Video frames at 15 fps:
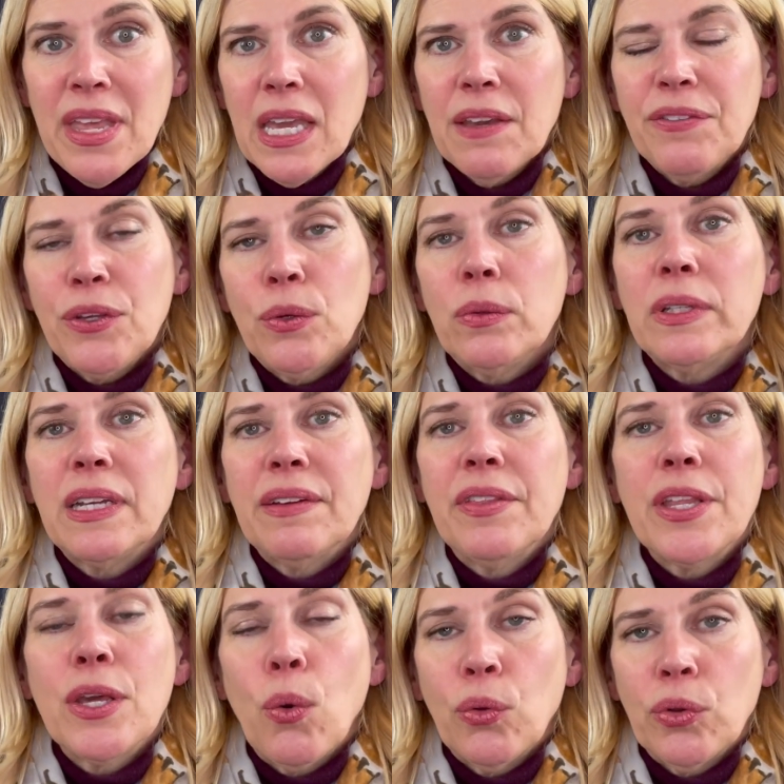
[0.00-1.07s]
if you live in
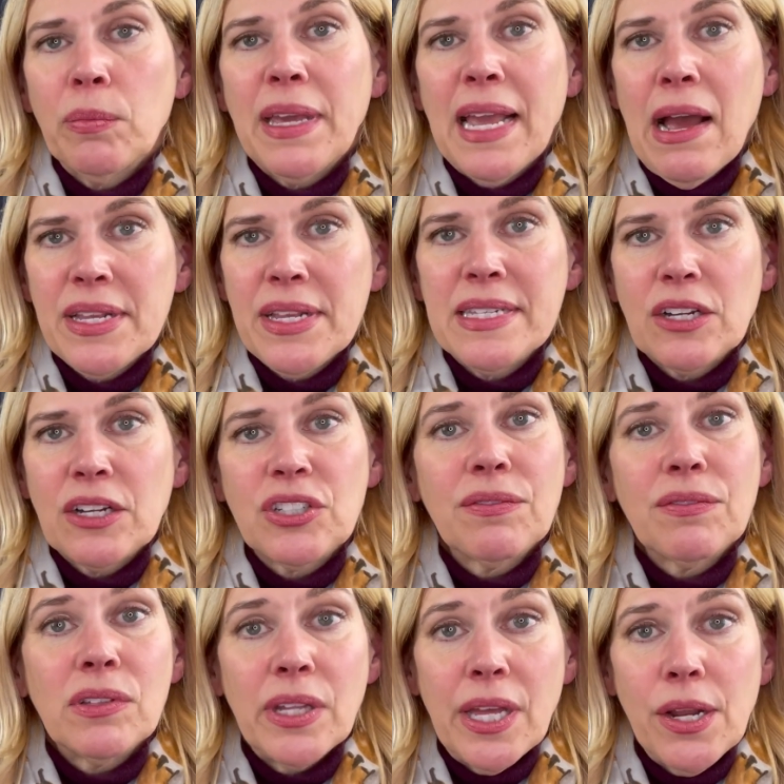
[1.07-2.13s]
the Oldham County section of
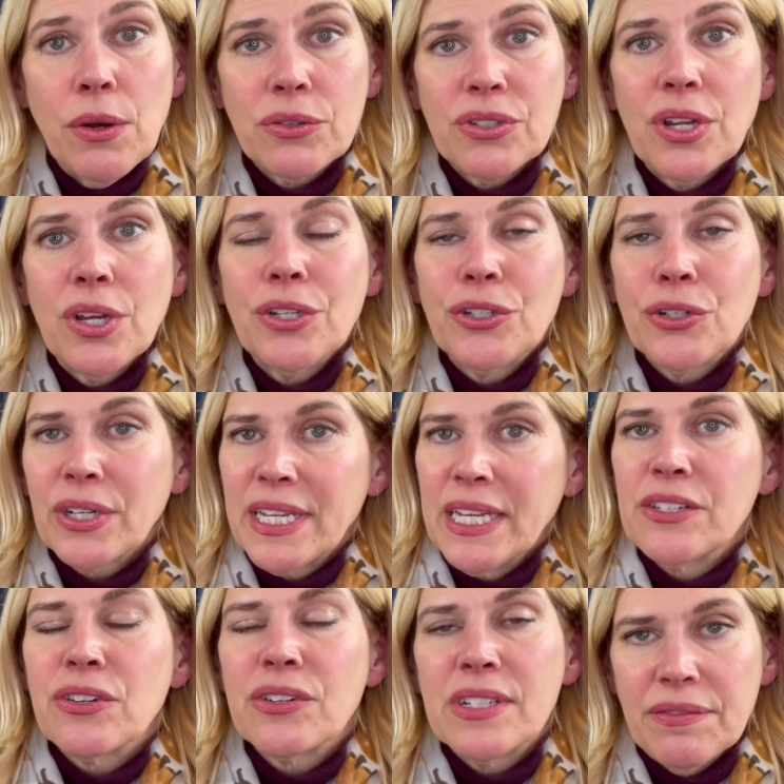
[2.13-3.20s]
Glen Oaks, your
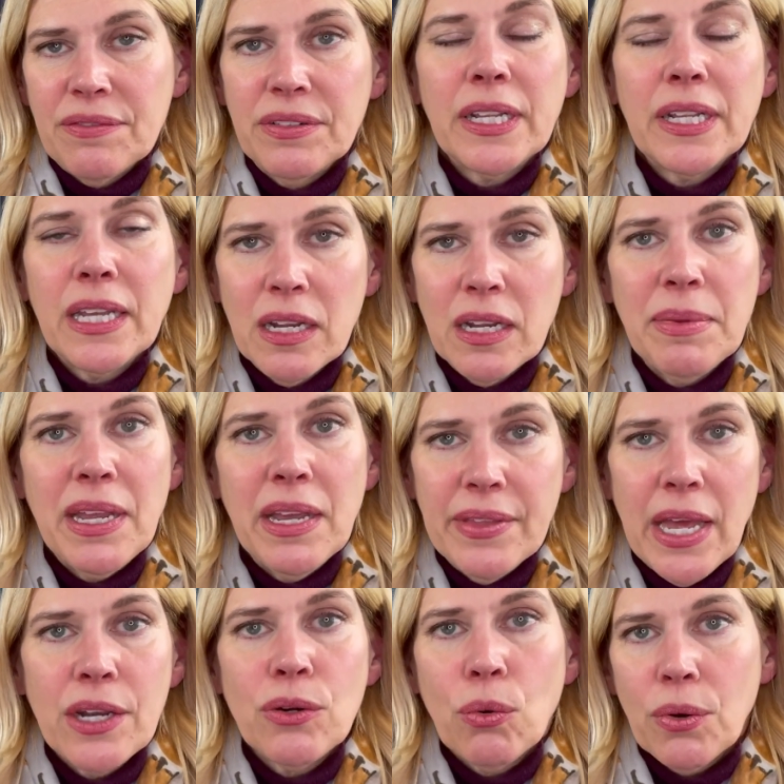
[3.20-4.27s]
kids are definitely going to be in
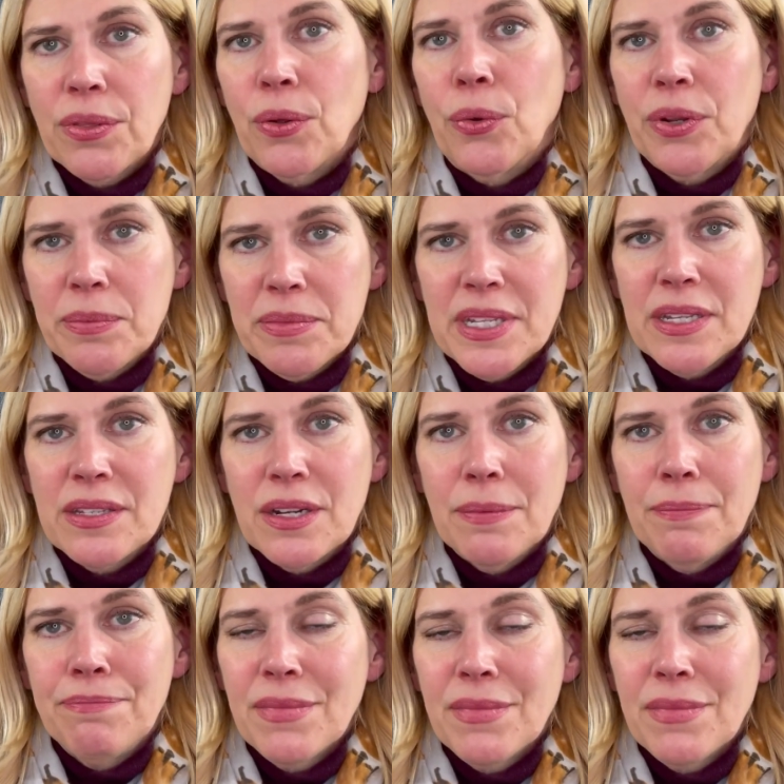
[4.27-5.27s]
that North Oldham system.